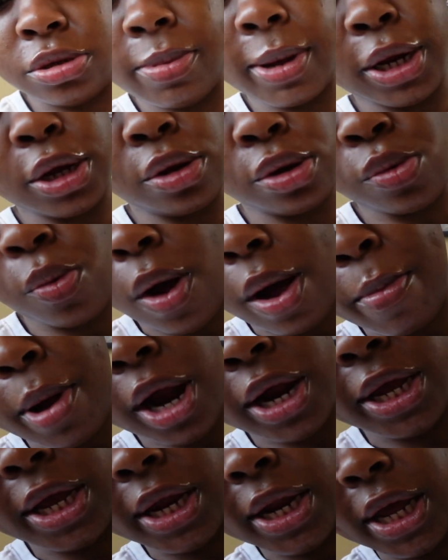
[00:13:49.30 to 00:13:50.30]
You better go to
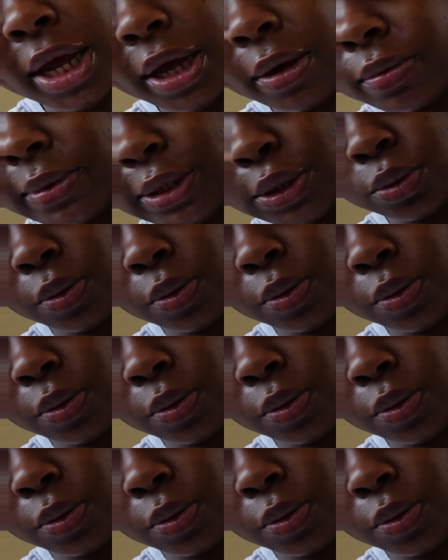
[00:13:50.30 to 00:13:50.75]
Walmart get it. It was